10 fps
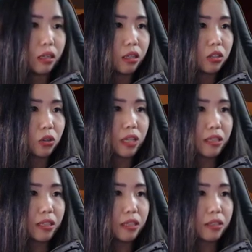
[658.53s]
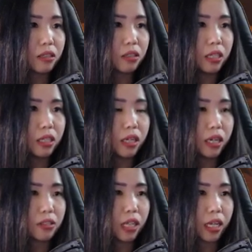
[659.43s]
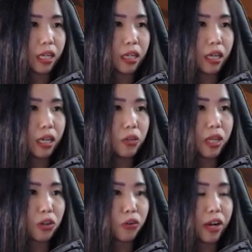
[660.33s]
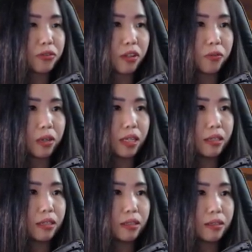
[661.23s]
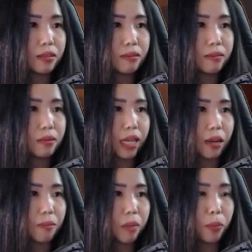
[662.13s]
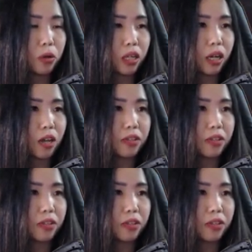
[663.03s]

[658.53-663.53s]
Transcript: So that is the stick, and you can craft stuff with it. Oh. Yeah, I'm putting on